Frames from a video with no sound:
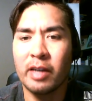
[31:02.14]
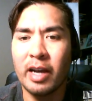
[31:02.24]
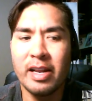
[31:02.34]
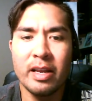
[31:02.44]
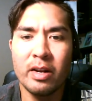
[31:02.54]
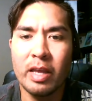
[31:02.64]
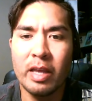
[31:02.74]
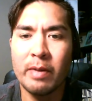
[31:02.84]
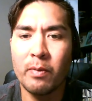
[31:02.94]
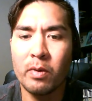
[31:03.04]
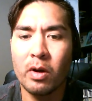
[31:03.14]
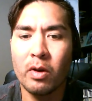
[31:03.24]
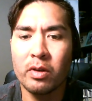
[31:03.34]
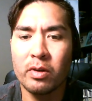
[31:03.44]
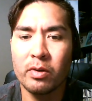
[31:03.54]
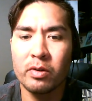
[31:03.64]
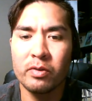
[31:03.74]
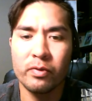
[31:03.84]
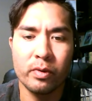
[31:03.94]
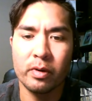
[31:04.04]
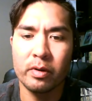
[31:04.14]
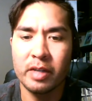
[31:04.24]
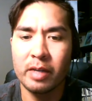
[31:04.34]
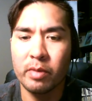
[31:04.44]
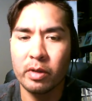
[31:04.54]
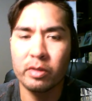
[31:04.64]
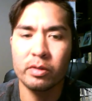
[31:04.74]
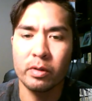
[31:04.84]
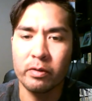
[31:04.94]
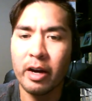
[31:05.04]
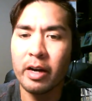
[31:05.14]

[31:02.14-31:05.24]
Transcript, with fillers: any you know keeping up with all the news for said bookstore, right?